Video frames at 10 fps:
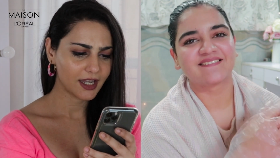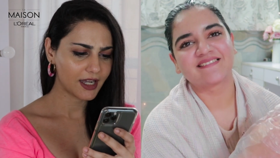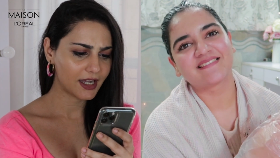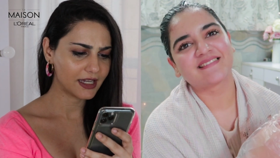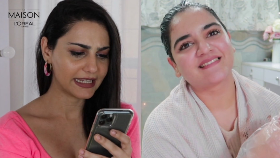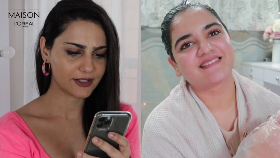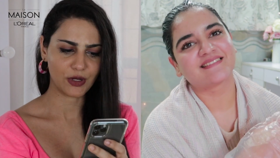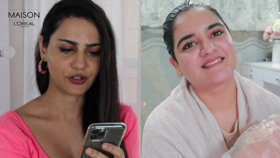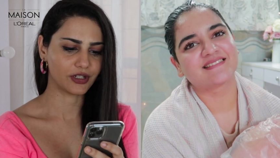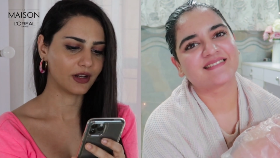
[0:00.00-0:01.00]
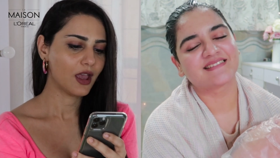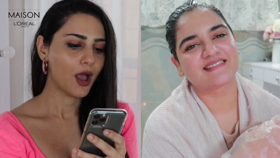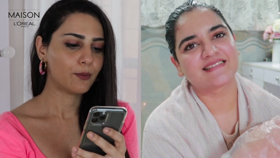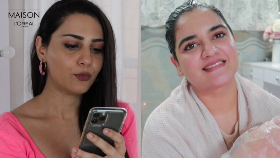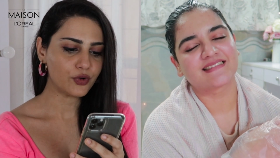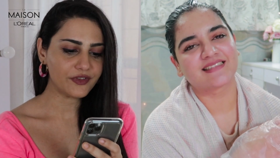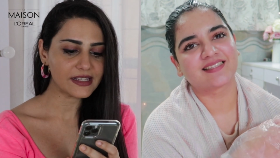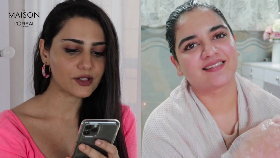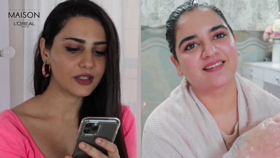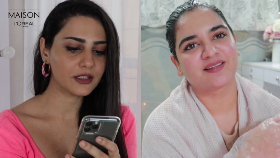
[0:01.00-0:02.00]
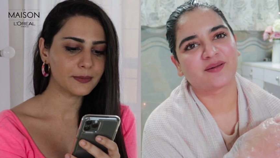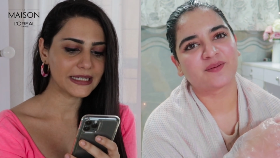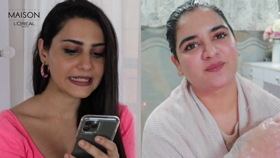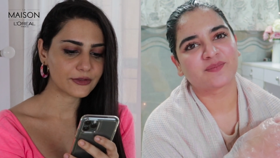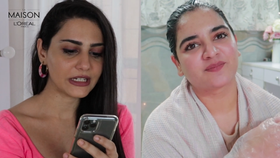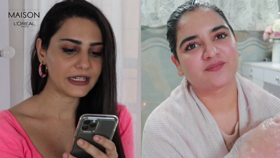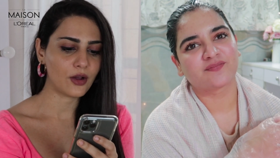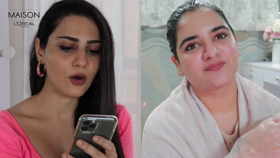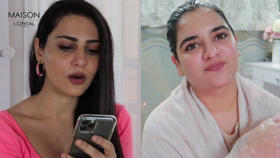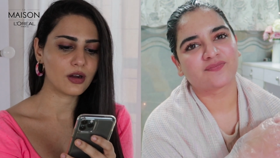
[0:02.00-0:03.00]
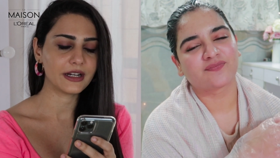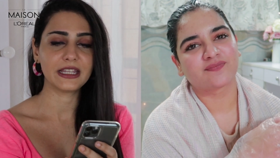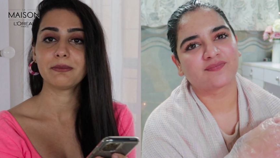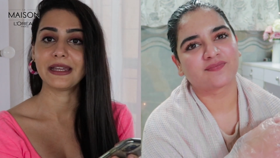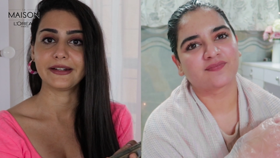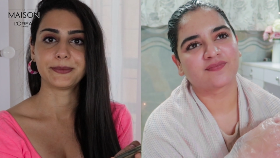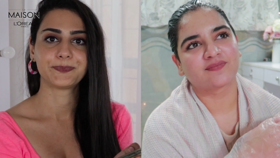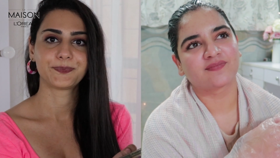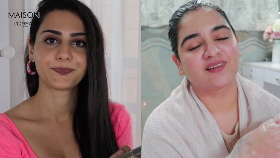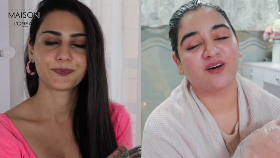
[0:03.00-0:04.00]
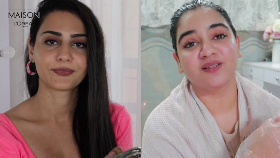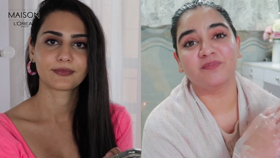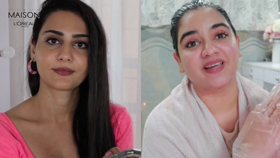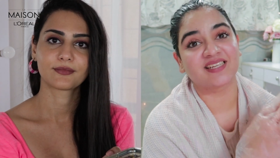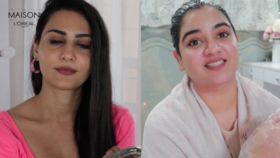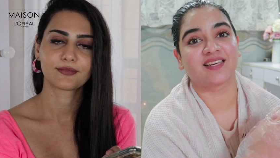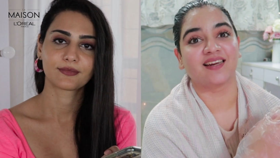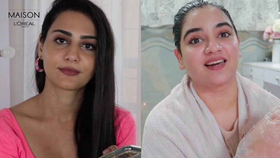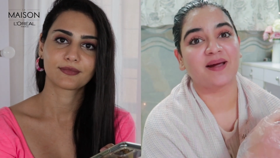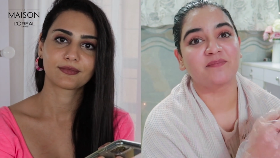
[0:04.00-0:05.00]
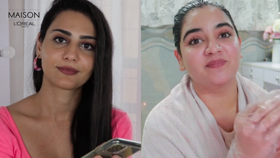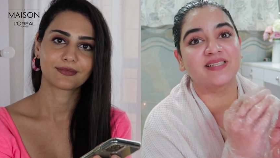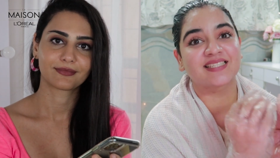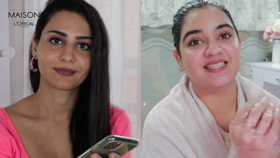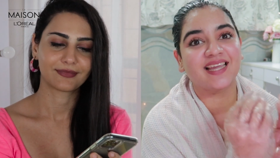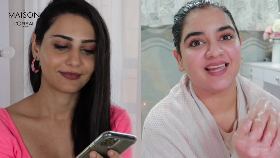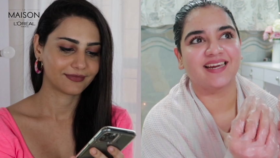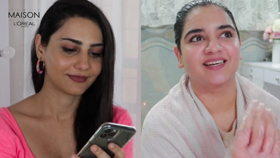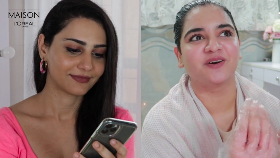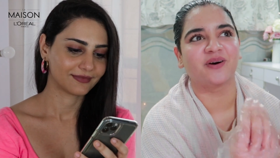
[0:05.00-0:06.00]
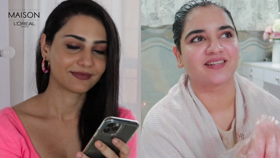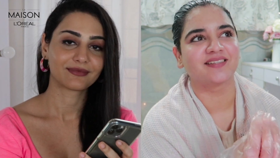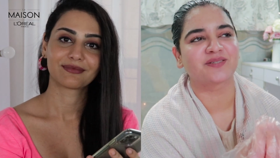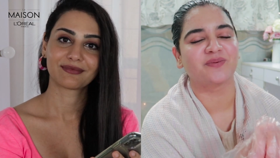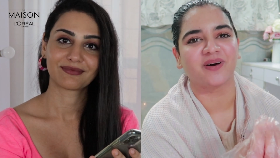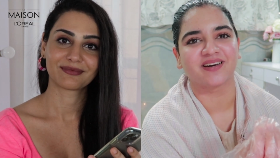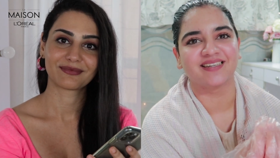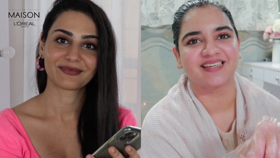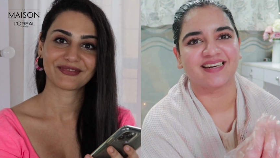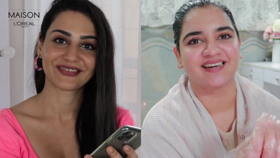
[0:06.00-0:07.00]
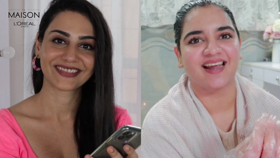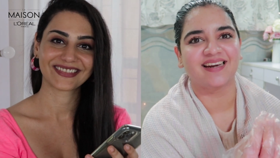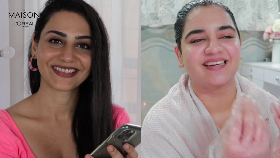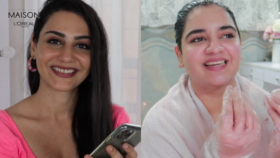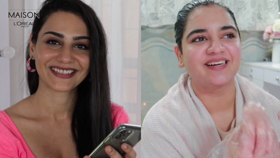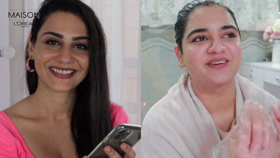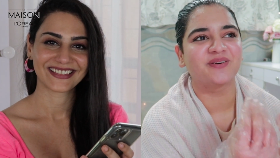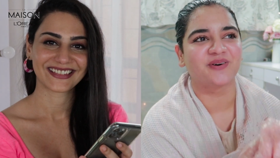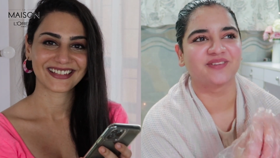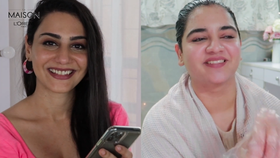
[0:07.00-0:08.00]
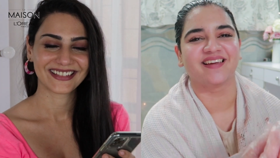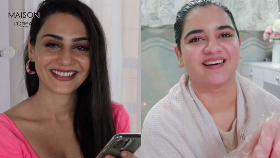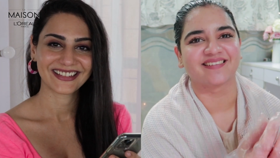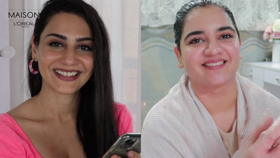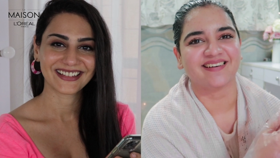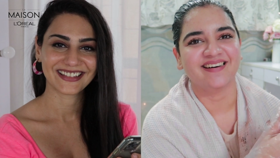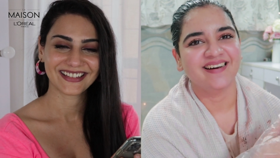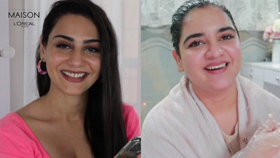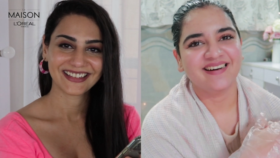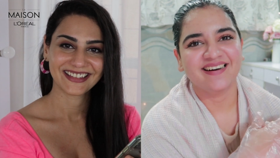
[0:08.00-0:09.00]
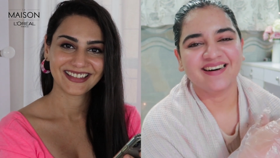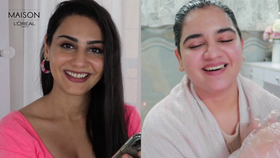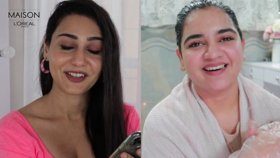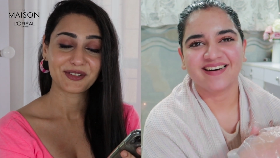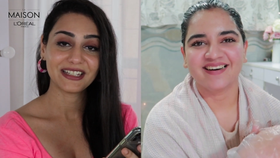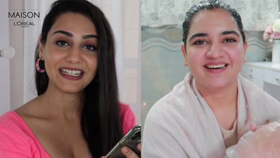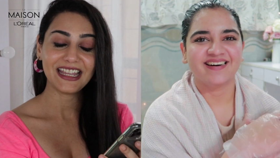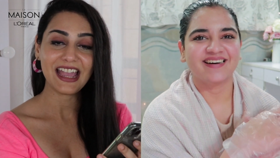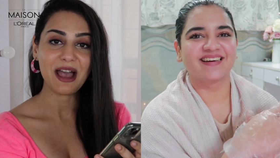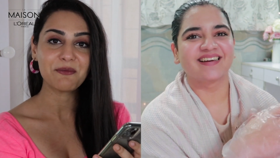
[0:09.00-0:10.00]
Speaker 1: Uh, next question: movies on the big screen or in bed?
Speaker 2: On the big screen. I'm missing it during this quarantine. I need to go to the theatre.
Speaker 1: Really?